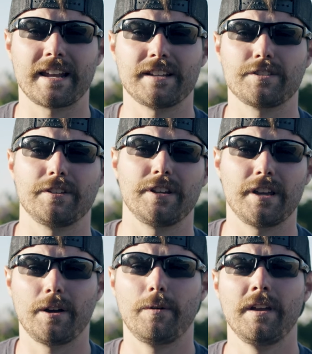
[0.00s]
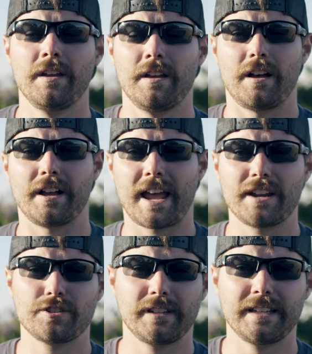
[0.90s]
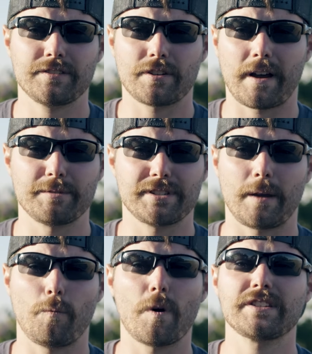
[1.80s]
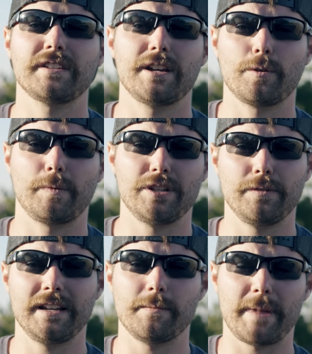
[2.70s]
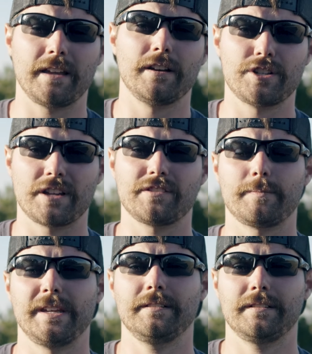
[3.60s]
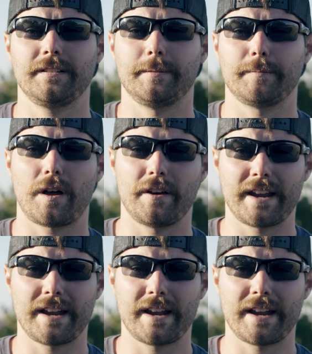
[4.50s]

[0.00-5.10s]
that it's good to go. occasionally. So I would say once a year we do need to make an adjustment, on